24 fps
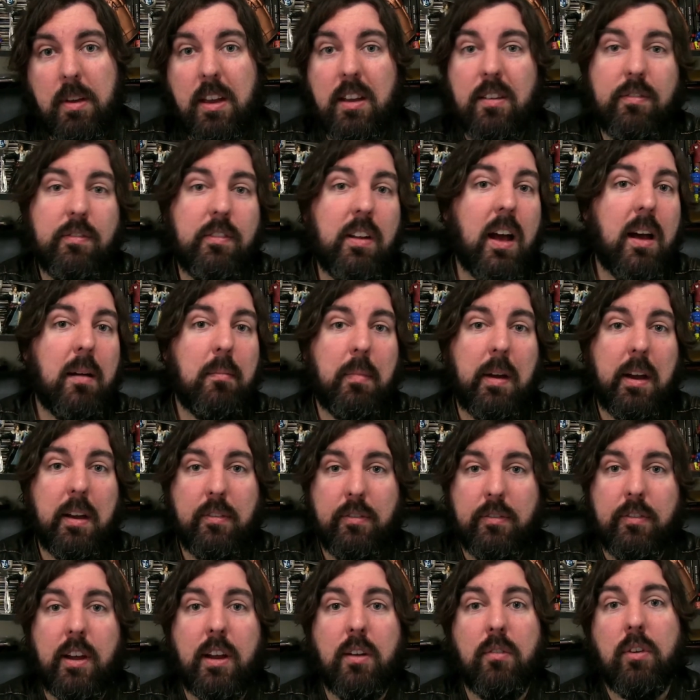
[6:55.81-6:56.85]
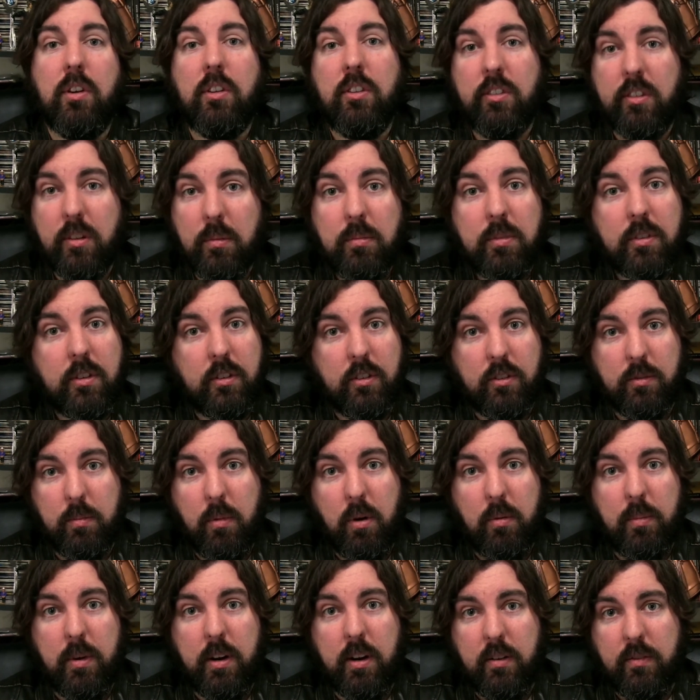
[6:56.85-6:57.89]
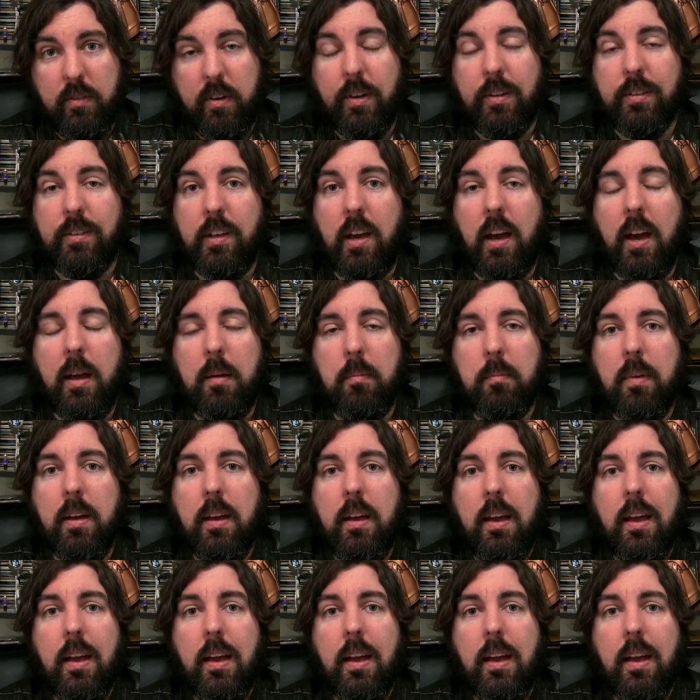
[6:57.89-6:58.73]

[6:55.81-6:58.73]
if not my favorite Simpsons moment of all time,